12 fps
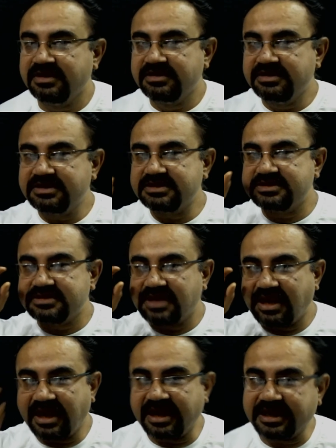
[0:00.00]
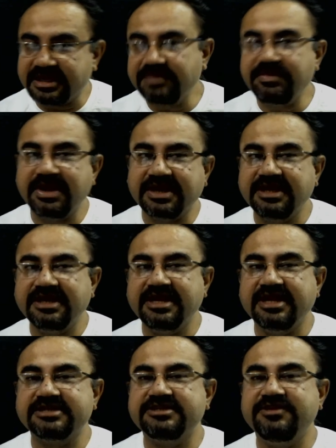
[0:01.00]
This
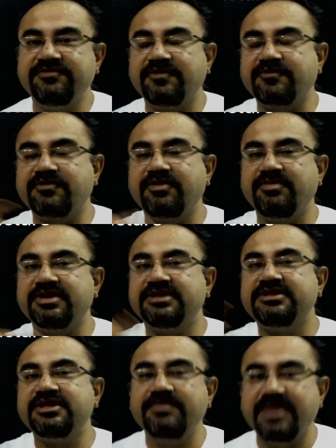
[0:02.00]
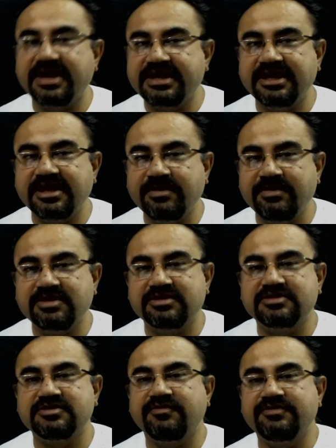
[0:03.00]
Archaebacteria is different from other bacteria
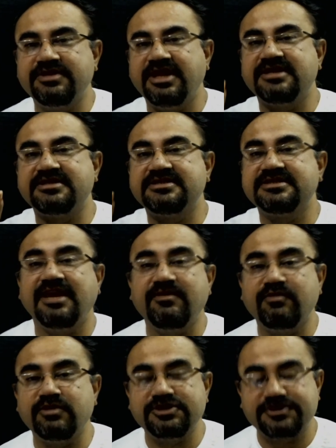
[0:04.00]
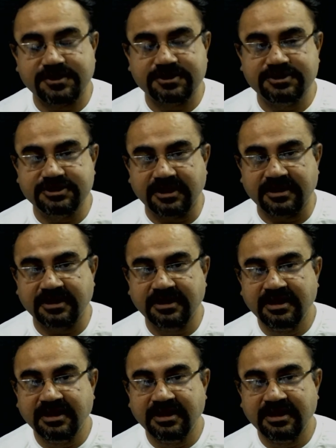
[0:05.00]
because of their cell wall structure,